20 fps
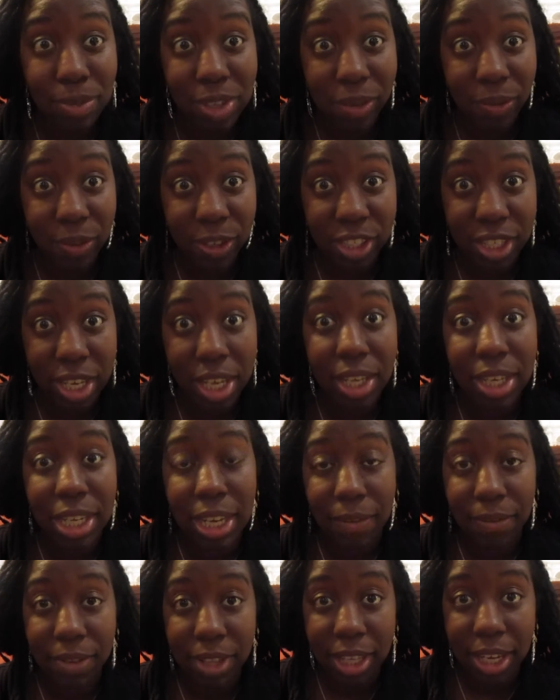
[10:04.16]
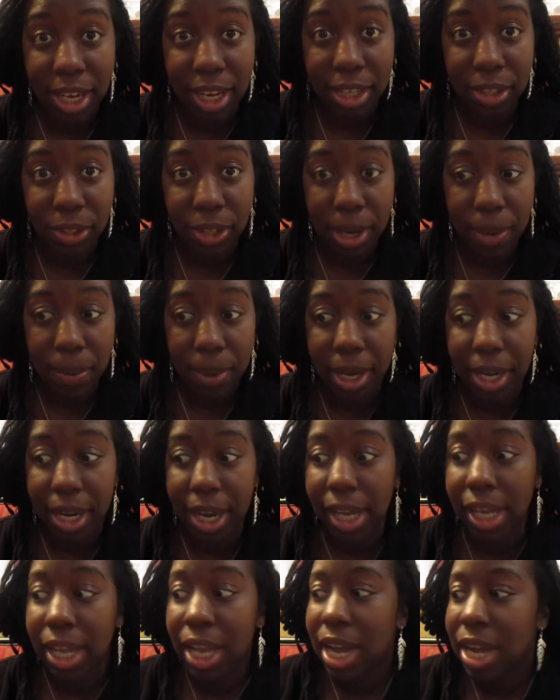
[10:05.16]
to Virginia, you definitely got to try Why
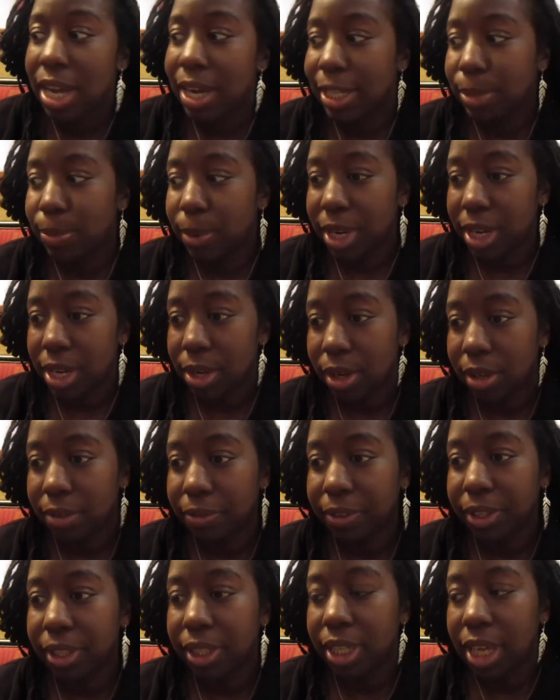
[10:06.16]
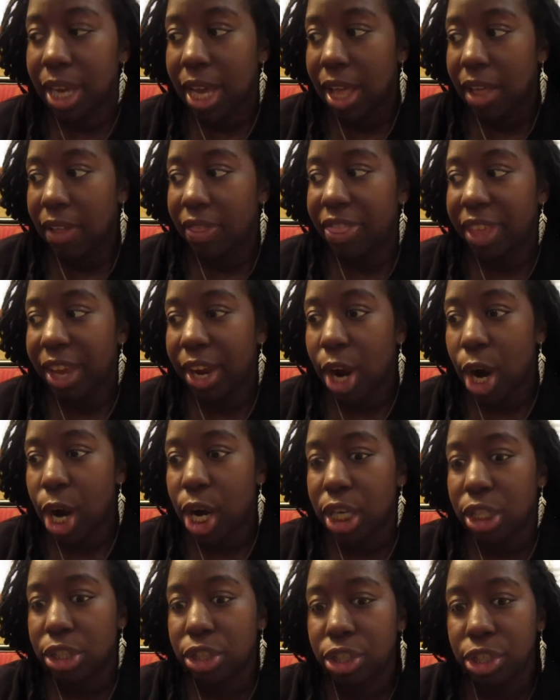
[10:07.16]
Not. There's one in Norfolk. There
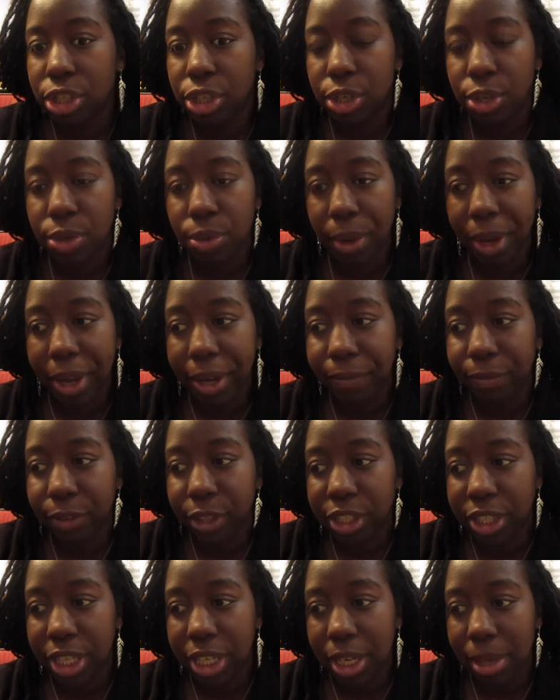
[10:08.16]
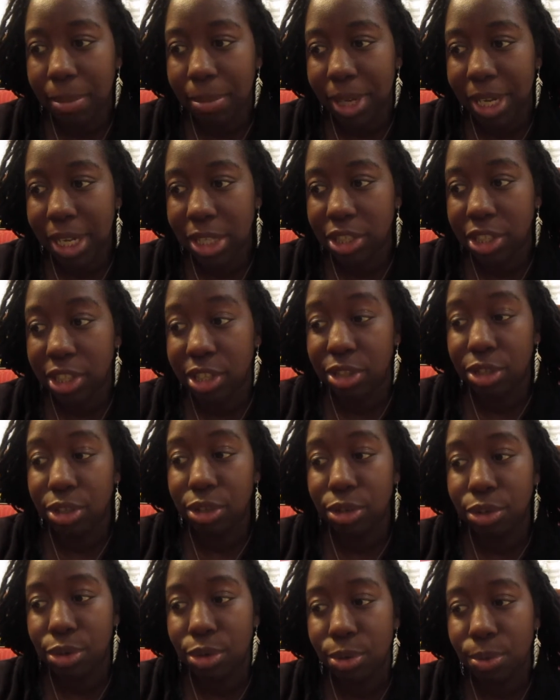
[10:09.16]
are two in Virginia Beach. There's a
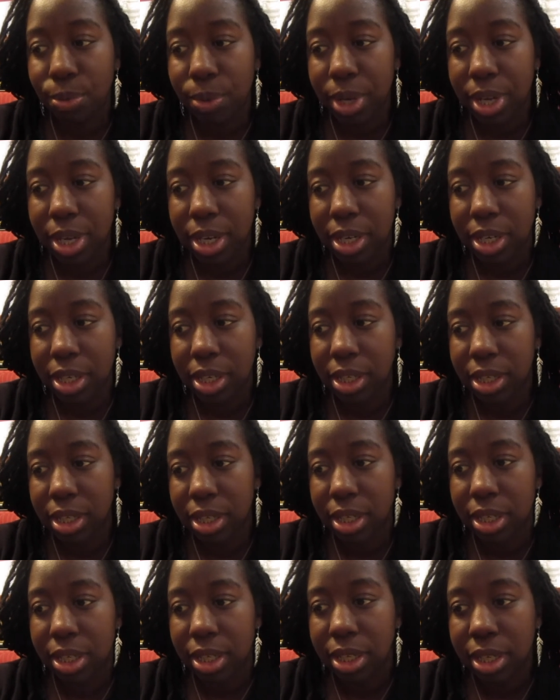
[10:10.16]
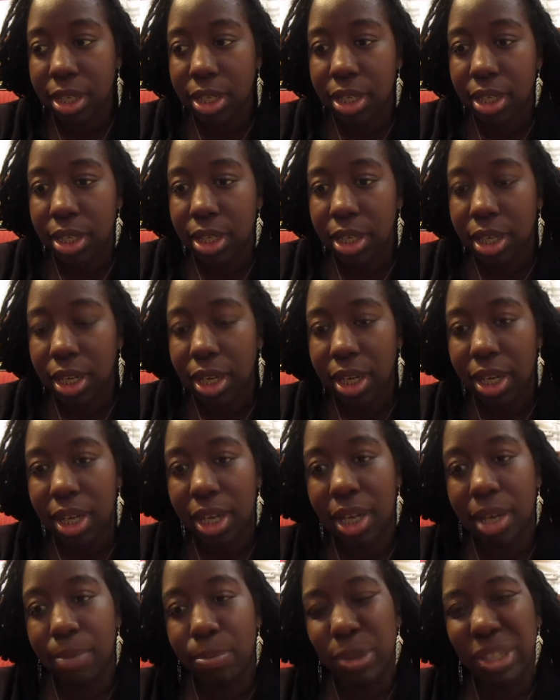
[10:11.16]
new one.
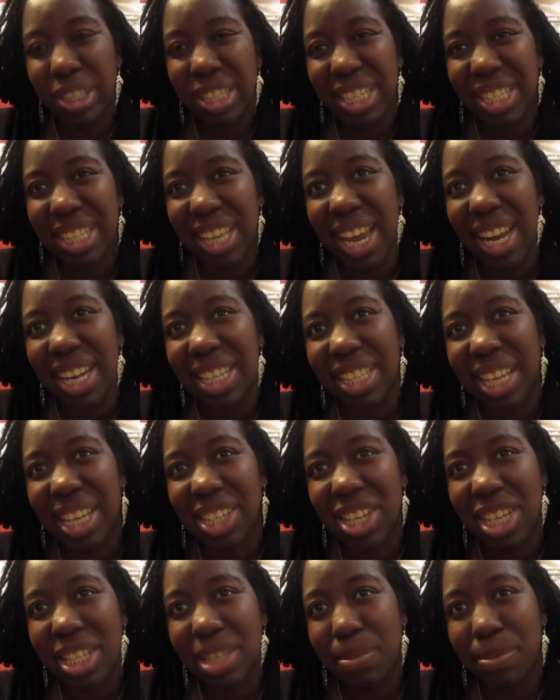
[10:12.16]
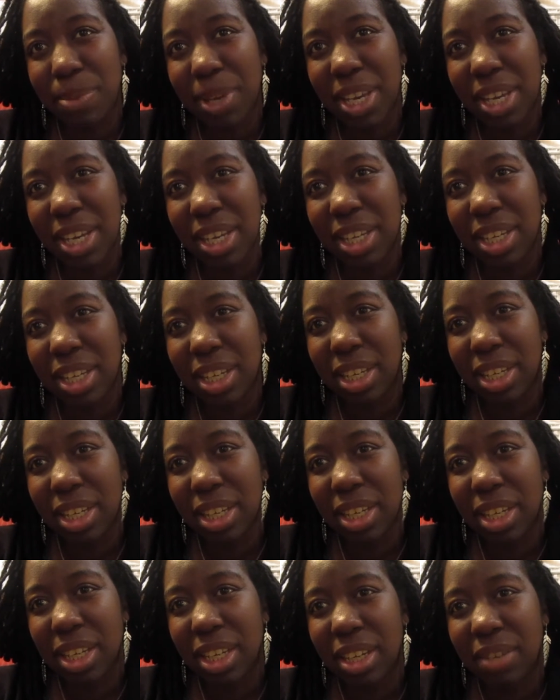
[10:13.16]
Huh. Ah, Princess Anne. Is that Chesapeake Beach?
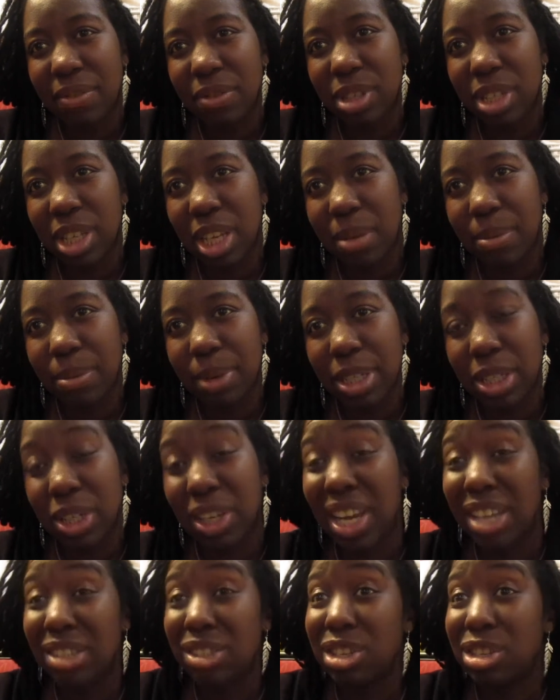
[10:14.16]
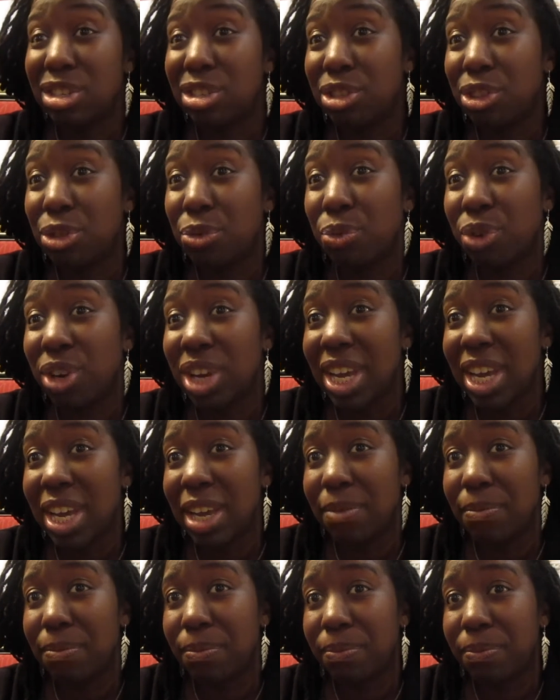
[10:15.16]
Virginia, well, Beach. Okay, so there's, well, there's three.
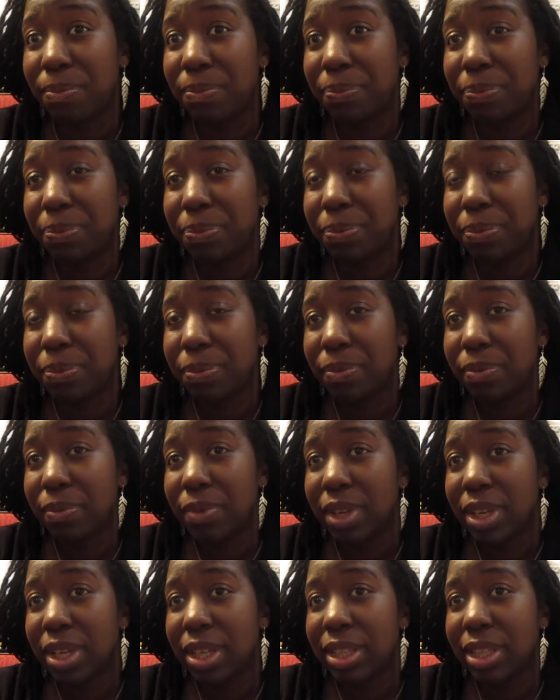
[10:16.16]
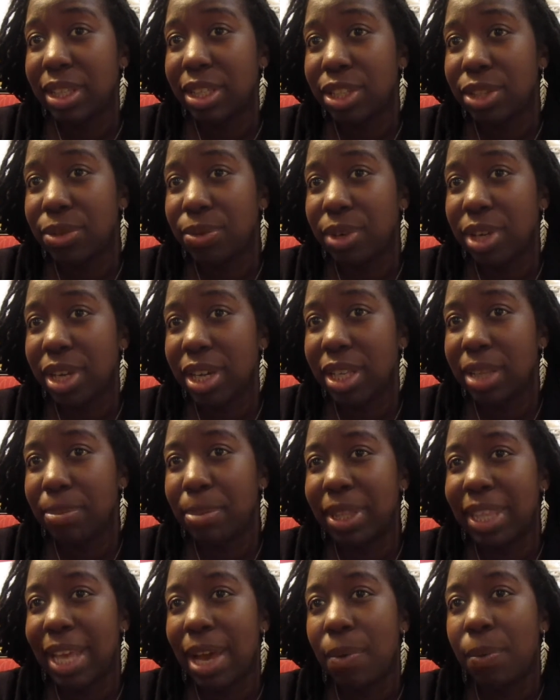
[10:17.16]
in, over there too. There's three,
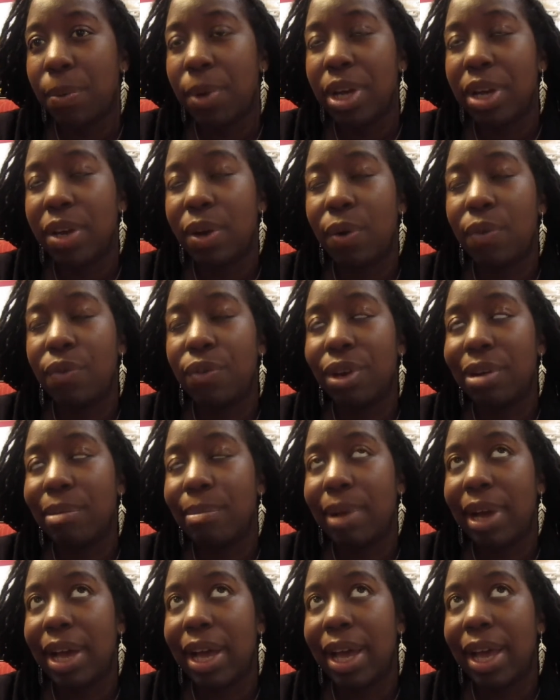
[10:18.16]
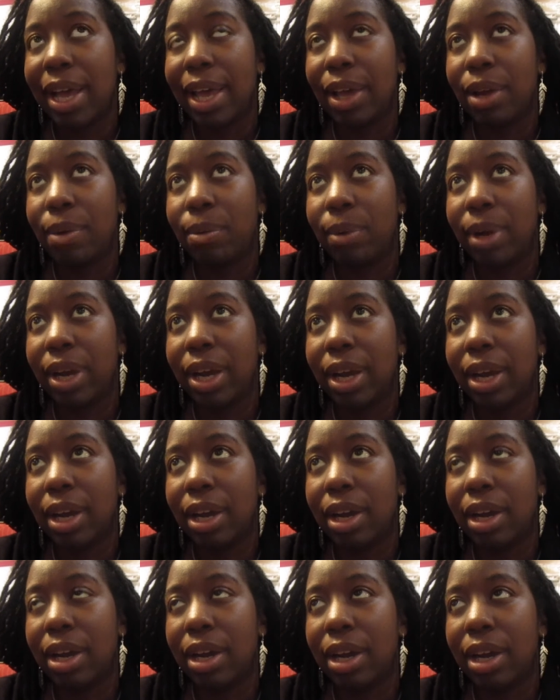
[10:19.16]
but that one over by
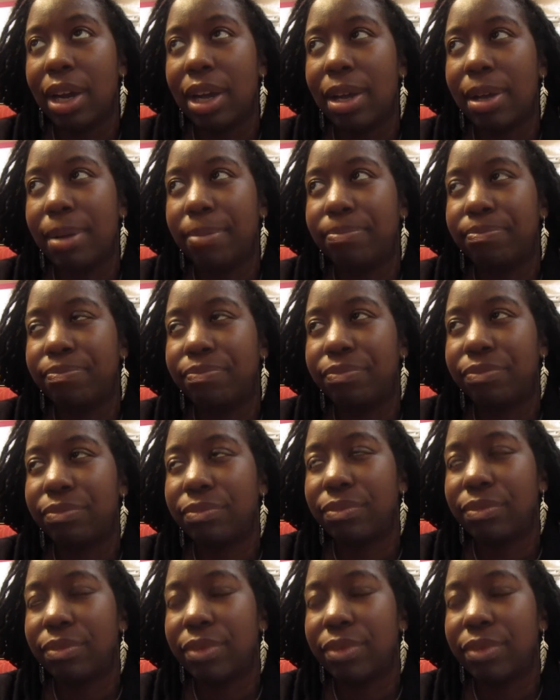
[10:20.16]
where um,